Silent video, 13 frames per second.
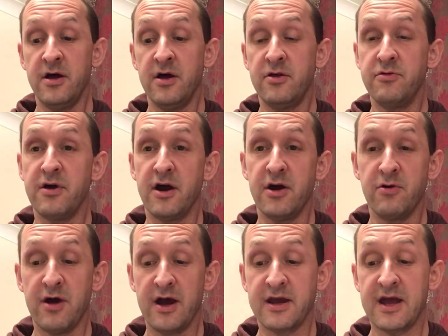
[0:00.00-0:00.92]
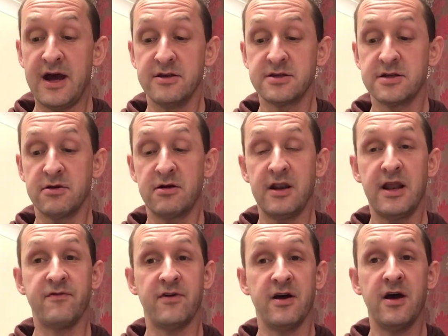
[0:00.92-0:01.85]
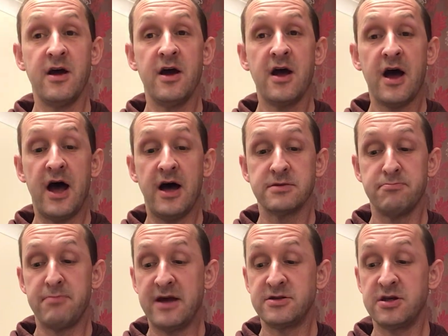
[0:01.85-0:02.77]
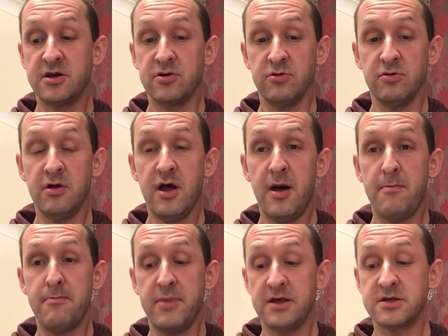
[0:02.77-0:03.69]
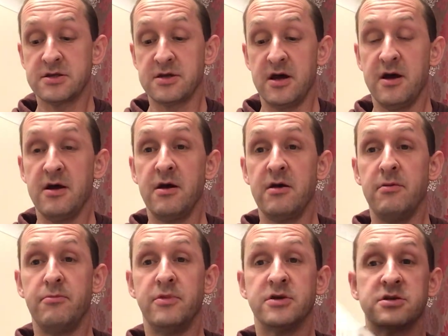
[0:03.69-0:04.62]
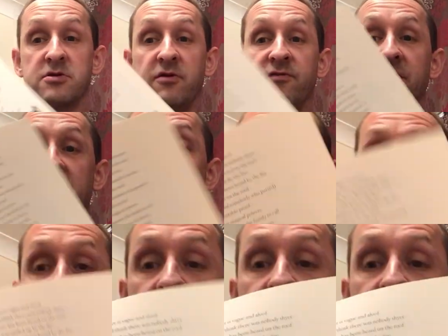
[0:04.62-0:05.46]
know a cat so clever as magical Mr. Mistoffelees.